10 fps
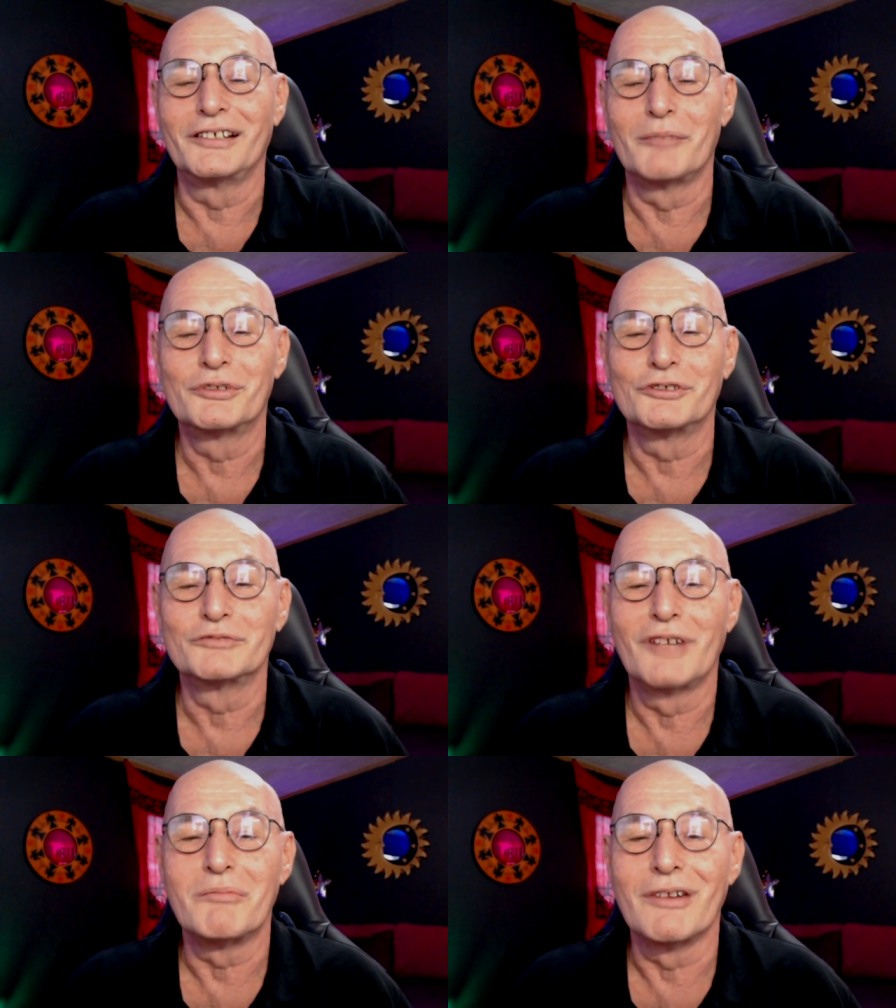I pulled
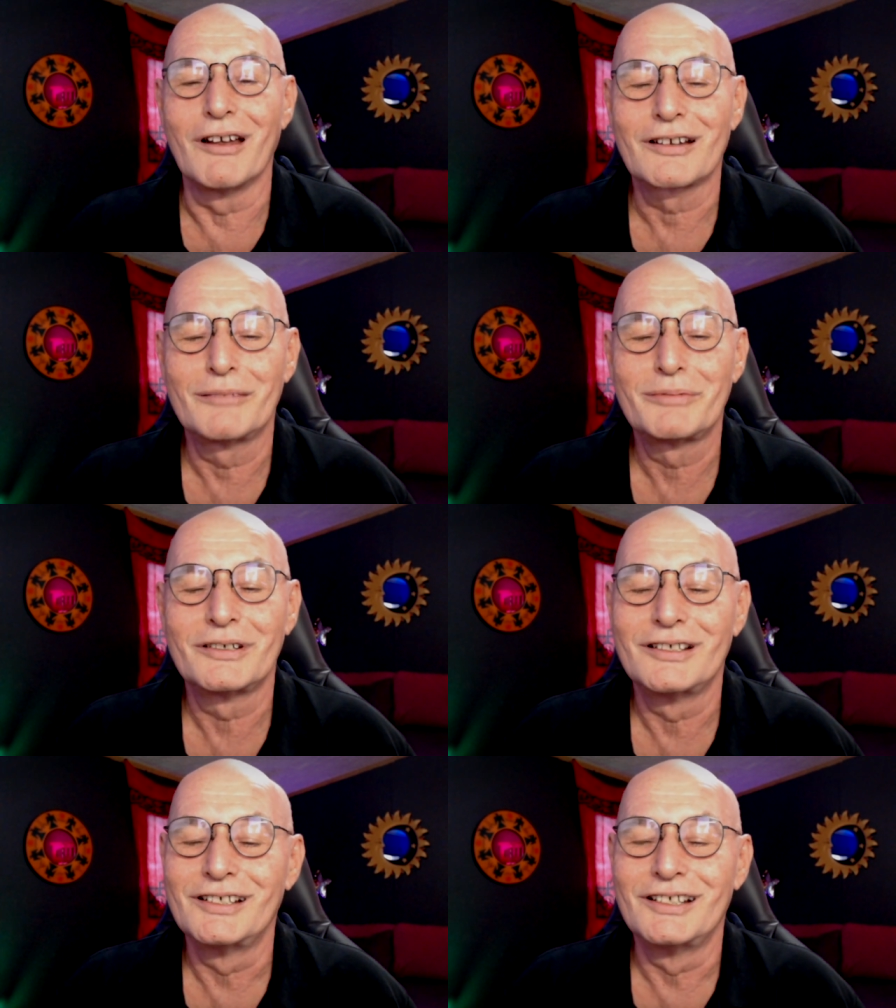my block up
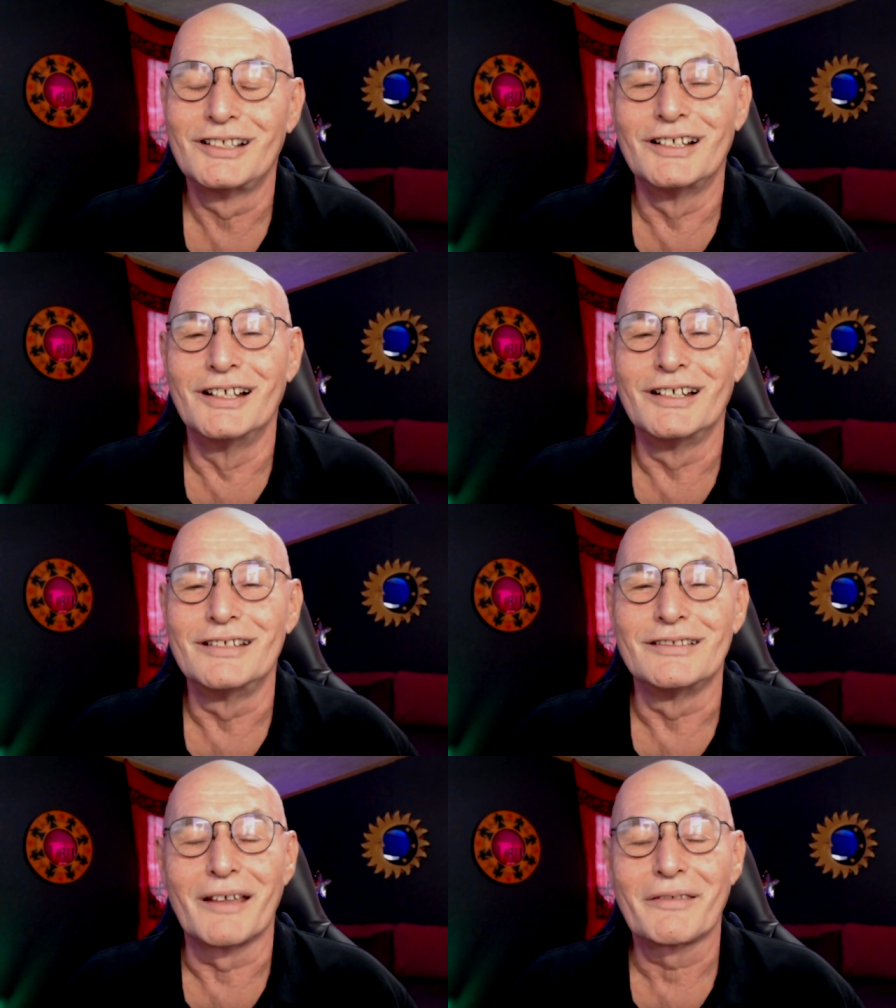
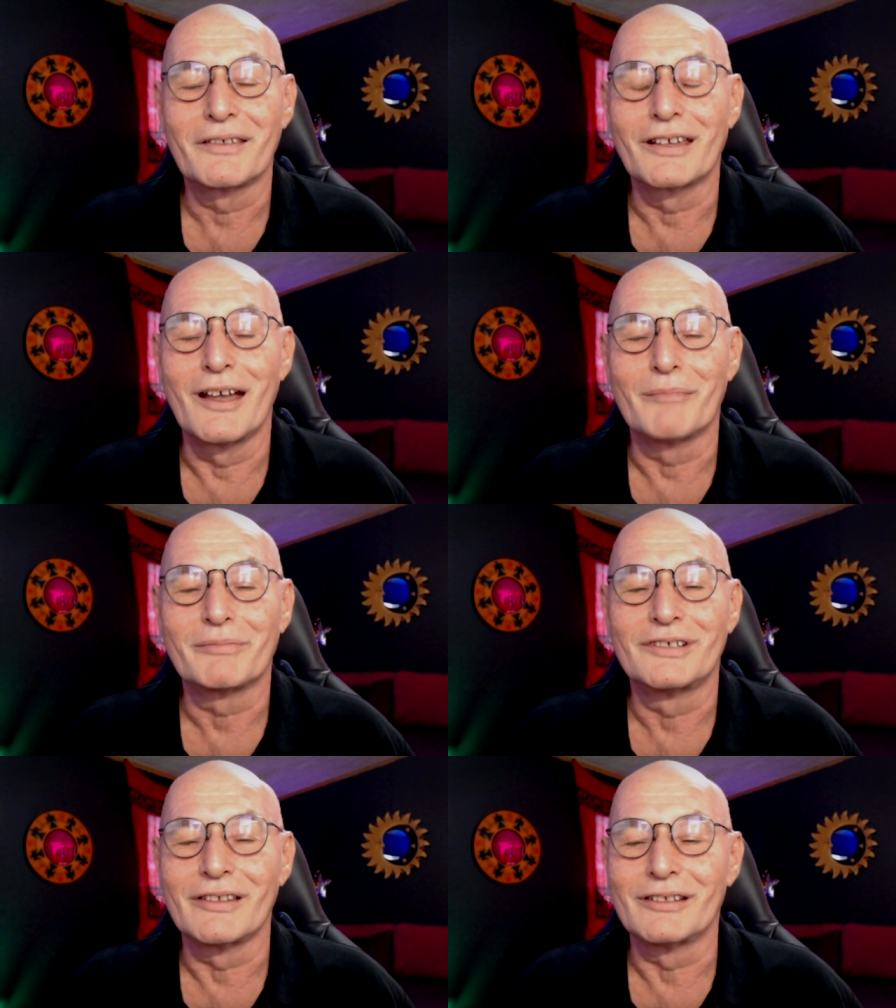and nothing
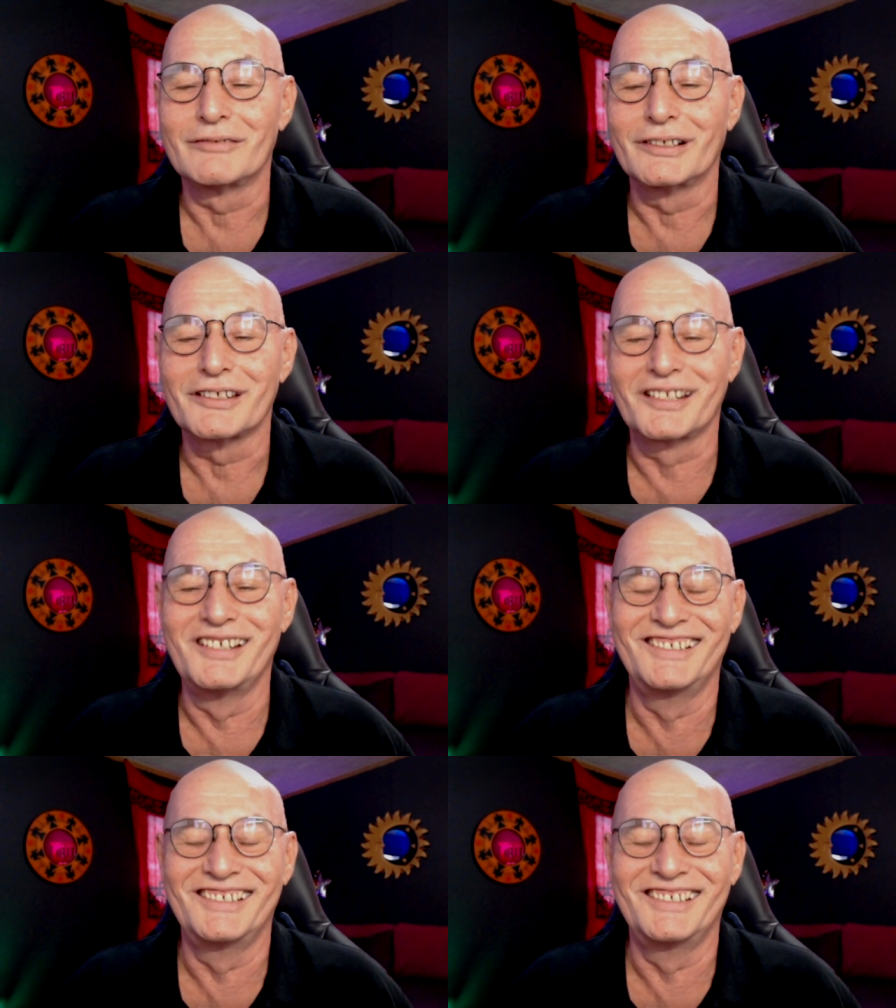happened otherwise.